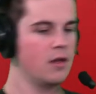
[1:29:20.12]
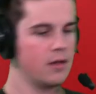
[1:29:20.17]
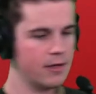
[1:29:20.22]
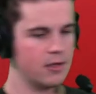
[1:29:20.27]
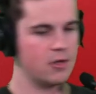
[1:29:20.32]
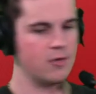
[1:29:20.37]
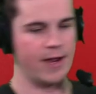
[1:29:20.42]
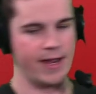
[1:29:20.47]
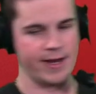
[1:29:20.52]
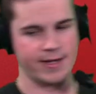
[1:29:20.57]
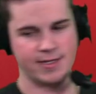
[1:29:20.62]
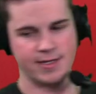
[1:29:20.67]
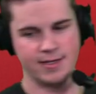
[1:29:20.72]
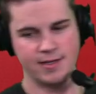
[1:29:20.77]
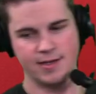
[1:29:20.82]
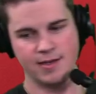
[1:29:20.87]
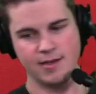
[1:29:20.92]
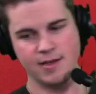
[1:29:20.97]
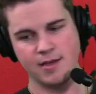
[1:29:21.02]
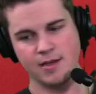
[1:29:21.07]
Correct.
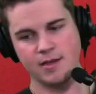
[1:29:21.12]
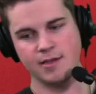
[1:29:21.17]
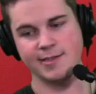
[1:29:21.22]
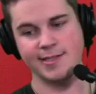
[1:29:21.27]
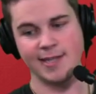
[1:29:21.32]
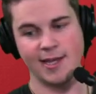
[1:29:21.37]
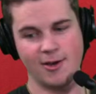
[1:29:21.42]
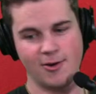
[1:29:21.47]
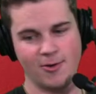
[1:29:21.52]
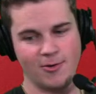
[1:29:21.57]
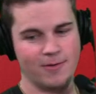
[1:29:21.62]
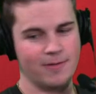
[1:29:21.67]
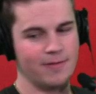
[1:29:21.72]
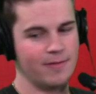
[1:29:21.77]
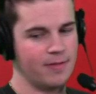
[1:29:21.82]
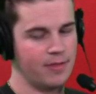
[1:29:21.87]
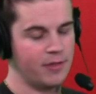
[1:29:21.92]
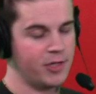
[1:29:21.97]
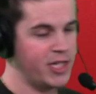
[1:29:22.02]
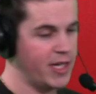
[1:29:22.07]
So
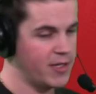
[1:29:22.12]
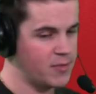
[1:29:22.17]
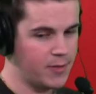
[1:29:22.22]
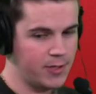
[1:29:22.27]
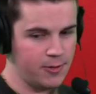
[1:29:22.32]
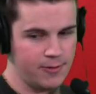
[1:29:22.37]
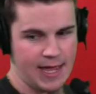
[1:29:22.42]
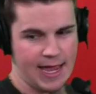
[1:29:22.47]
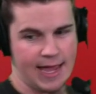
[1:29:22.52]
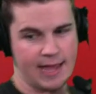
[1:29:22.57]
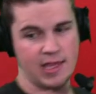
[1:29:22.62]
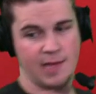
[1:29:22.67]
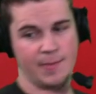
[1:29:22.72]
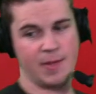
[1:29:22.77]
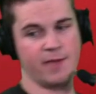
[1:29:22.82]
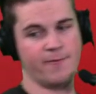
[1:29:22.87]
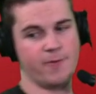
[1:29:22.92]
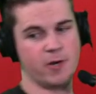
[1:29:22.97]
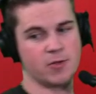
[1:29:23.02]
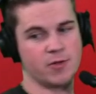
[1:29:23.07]
Chiefs would do that. They'd be
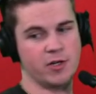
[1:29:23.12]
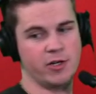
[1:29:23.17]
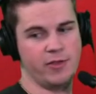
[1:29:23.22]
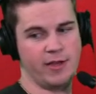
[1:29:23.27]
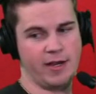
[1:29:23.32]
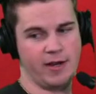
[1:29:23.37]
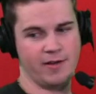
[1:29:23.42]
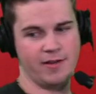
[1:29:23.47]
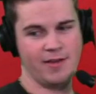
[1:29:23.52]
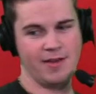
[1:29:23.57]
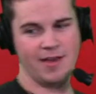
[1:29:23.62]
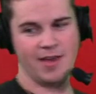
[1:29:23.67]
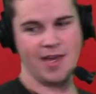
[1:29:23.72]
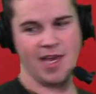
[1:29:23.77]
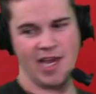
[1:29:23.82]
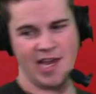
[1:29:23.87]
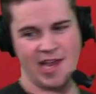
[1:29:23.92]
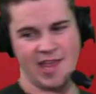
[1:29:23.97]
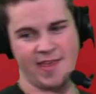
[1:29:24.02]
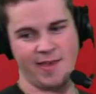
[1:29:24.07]
the first one to do there.
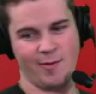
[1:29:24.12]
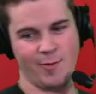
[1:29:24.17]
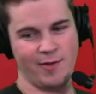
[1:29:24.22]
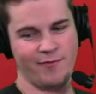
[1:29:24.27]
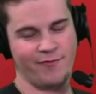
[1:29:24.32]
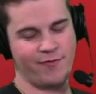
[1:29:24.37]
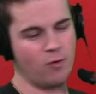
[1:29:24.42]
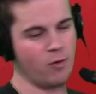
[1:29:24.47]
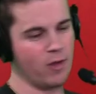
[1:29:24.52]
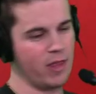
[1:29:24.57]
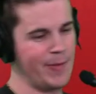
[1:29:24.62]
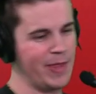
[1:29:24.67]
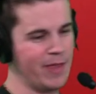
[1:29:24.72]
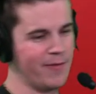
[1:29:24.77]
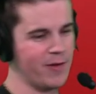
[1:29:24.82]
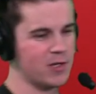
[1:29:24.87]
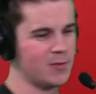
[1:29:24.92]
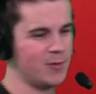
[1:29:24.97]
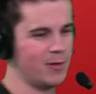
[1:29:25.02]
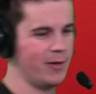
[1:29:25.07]
And they win four. They'd be the
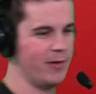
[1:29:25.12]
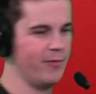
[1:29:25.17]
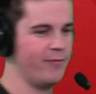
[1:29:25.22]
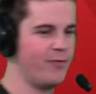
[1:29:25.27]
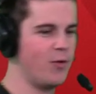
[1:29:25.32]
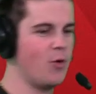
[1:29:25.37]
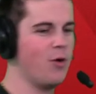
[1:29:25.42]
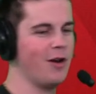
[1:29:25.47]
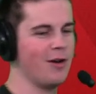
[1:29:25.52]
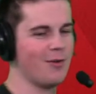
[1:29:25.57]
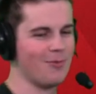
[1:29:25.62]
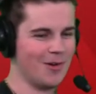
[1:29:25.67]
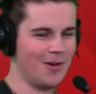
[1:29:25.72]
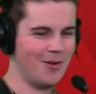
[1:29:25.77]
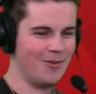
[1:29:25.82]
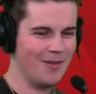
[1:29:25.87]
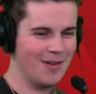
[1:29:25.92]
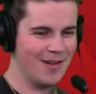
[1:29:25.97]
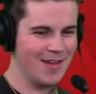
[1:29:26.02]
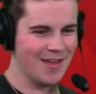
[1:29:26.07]
first one to win four in a row.
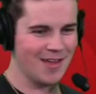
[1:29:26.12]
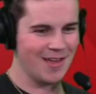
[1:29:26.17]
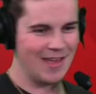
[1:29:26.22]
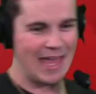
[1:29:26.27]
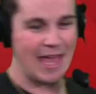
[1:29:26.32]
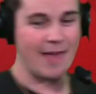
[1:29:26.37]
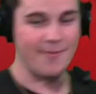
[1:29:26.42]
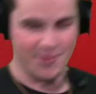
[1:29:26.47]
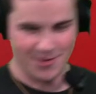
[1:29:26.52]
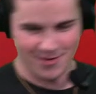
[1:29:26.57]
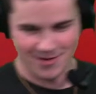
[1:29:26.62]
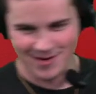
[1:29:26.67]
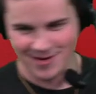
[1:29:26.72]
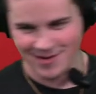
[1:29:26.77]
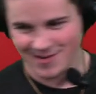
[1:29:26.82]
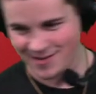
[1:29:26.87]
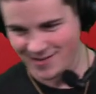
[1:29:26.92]
Ever.